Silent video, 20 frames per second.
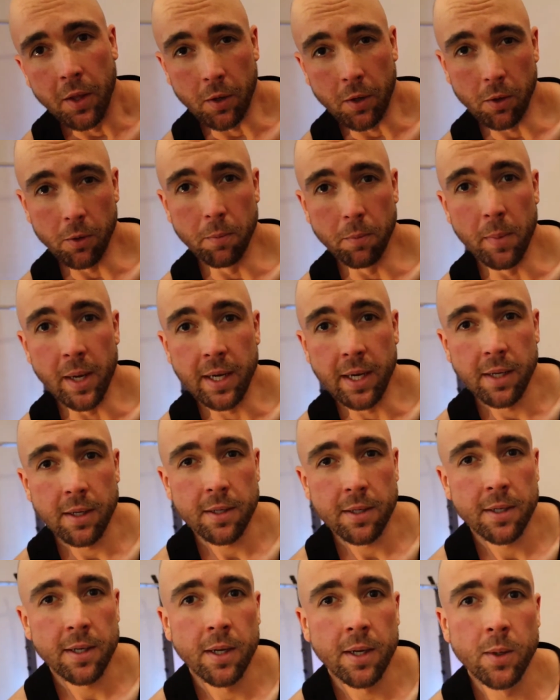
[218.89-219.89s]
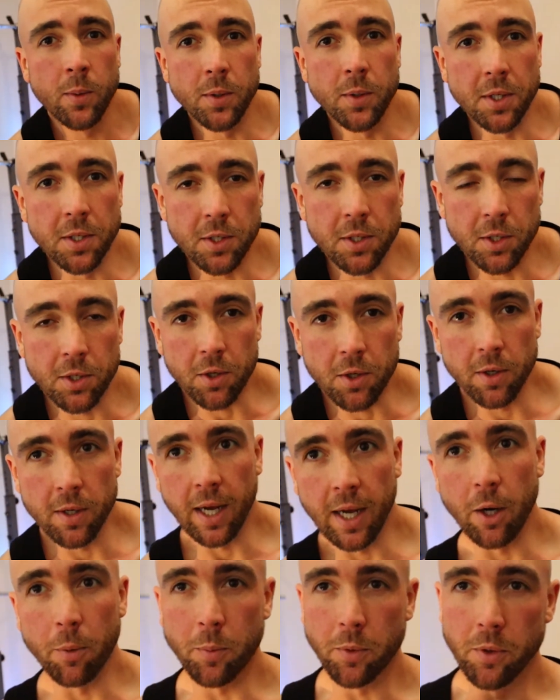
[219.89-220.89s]
the glute medius, which is just going to
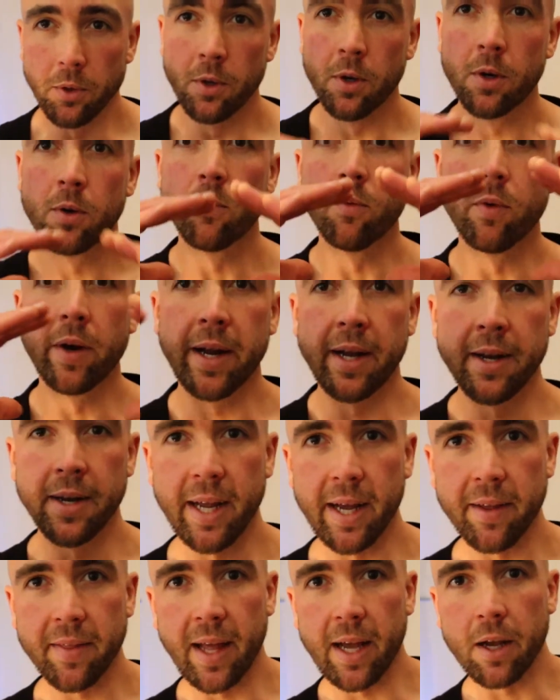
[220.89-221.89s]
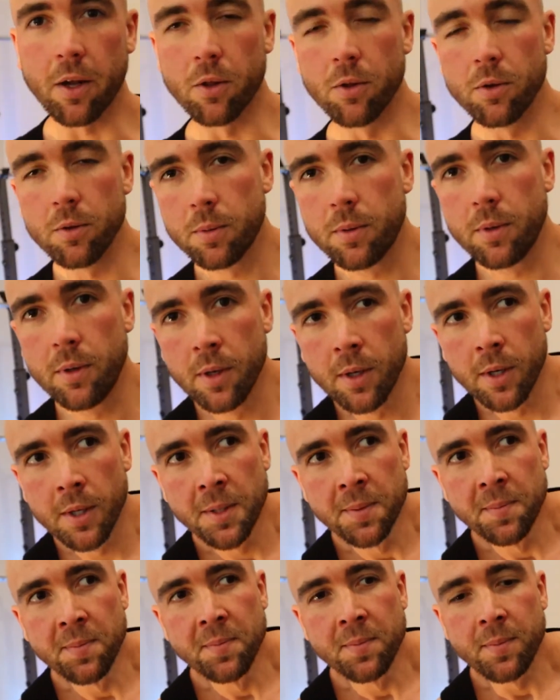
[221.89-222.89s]
help you round out that glute,
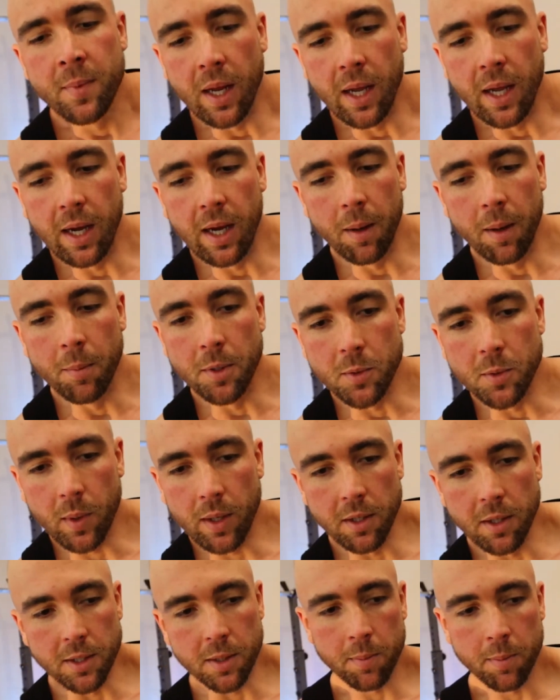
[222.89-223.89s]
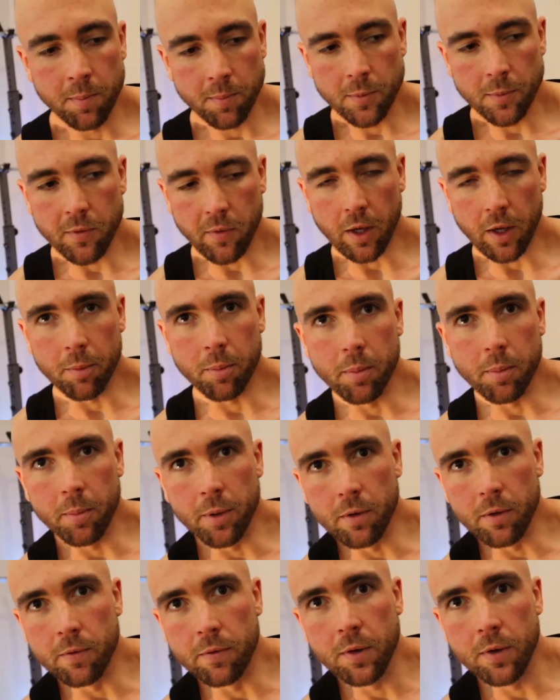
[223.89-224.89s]
as well as develop a bit
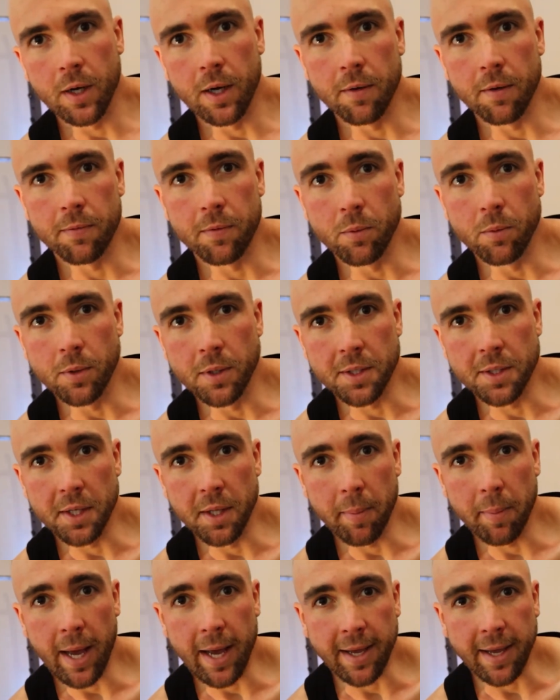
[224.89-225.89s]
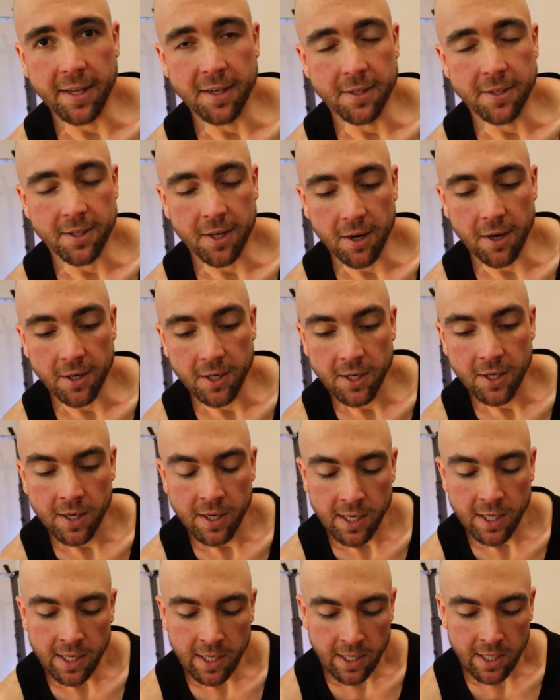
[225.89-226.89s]
of fullness in the back end. So
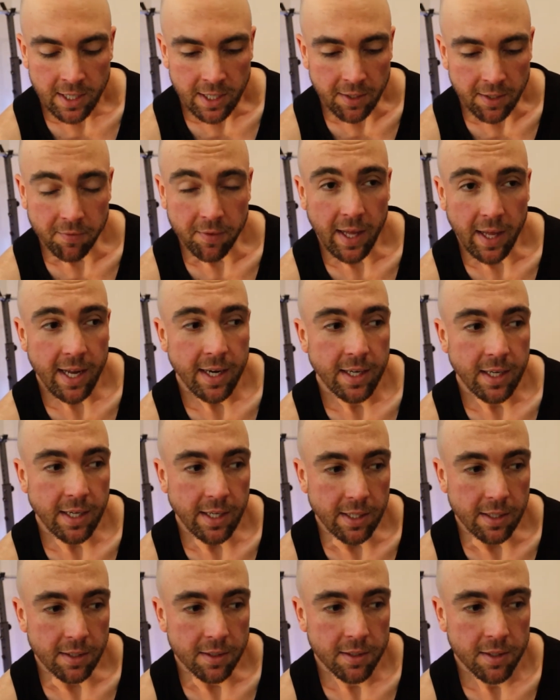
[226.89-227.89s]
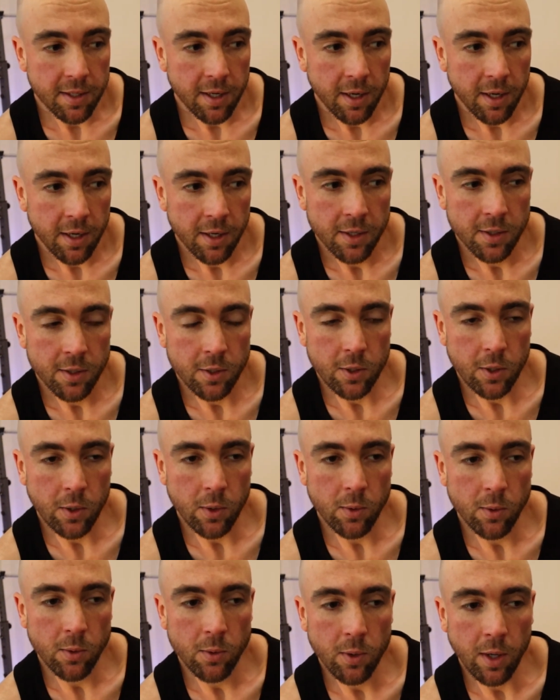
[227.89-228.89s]
if that is
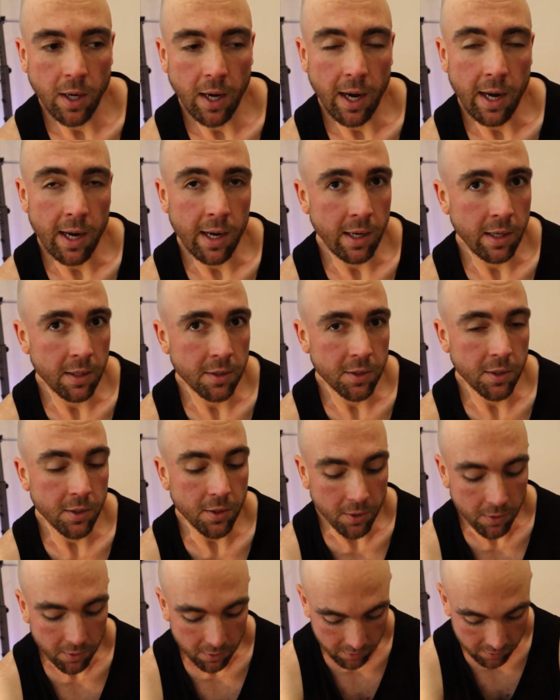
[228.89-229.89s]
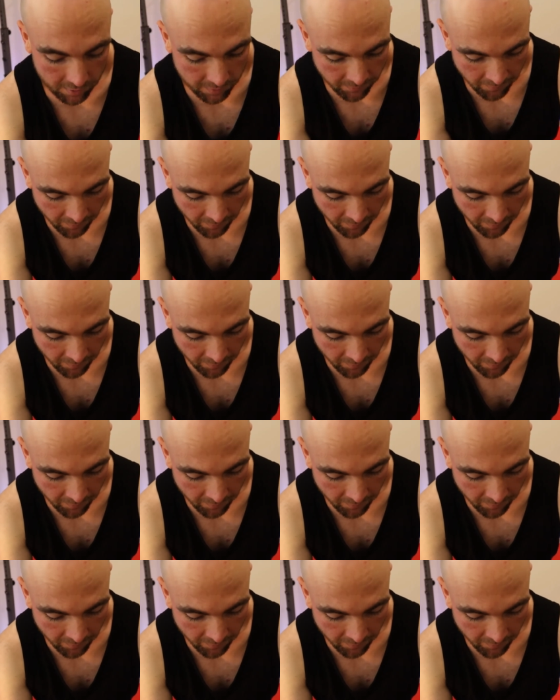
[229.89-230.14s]
too hard to do,